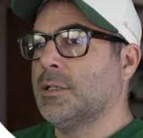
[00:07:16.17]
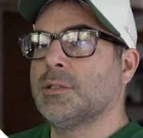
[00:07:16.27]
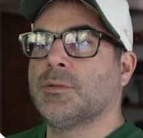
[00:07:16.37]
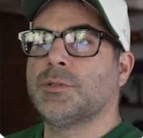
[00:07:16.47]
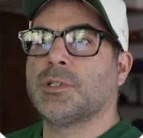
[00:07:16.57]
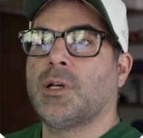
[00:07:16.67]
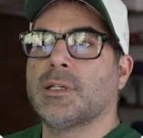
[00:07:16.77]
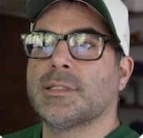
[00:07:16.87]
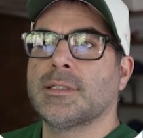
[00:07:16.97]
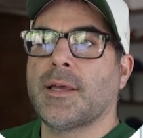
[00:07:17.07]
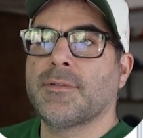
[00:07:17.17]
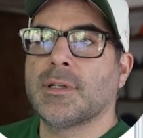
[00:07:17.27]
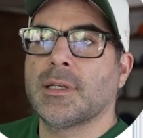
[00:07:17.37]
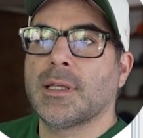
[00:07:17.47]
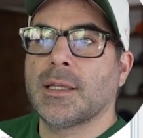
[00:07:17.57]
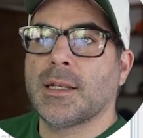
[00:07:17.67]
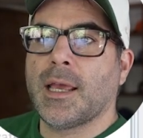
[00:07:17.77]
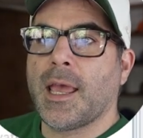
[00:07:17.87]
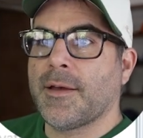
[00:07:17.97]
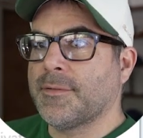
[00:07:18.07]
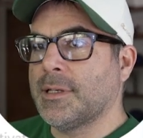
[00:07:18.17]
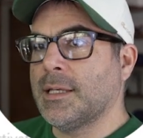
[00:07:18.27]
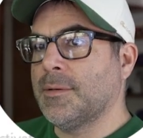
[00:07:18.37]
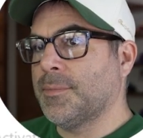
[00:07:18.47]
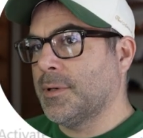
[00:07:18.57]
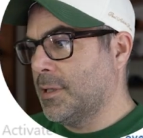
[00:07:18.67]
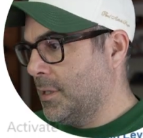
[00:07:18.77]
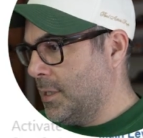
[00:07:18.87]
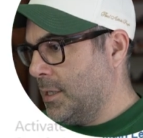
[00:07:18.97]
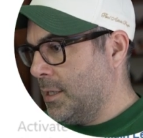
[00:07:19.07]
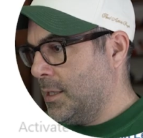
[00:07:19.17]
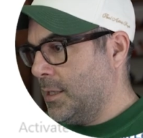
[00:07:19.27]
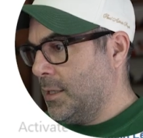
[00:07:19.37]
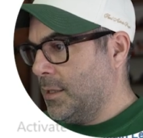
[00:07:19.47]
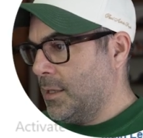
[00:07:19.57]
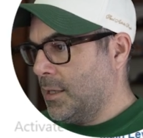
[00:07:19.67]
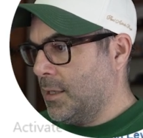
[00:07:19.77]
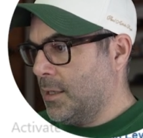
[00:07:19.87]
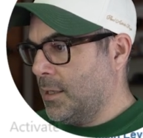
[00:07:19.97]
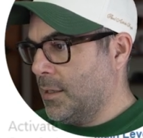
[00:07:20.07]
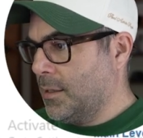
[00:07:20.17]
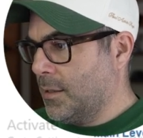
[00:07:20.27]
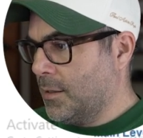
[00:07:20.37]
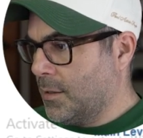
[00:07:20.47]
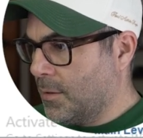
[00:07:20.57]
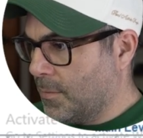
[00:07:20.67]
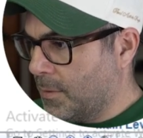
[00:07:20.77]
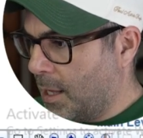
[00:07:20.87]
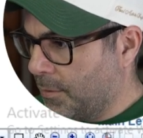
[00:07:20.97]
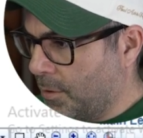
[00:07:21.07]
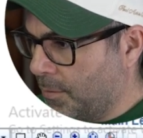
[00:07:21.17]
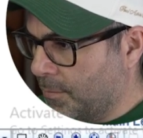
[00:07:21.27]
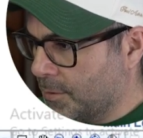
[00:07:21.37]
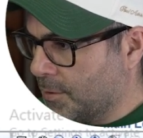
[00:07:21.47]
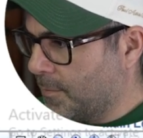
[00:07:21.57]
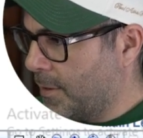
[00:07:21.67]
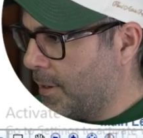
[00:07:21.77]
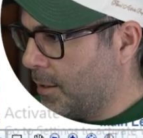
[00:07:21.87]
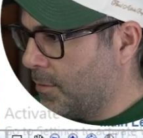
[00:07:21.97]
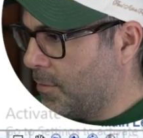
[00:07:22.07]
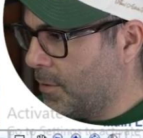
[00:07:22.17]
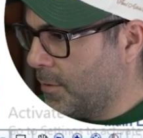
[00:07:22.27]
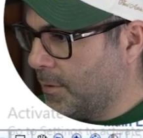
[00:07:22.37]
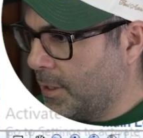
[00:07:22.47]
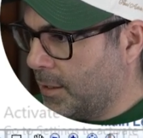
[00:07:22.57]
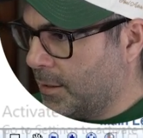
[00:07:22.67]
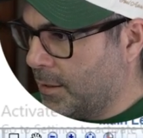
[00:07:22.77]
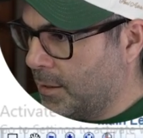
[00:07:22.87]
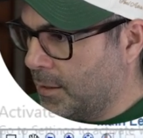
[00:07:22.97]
So we'll just call it 7.5 deep. And then without knowing what's around that corner there,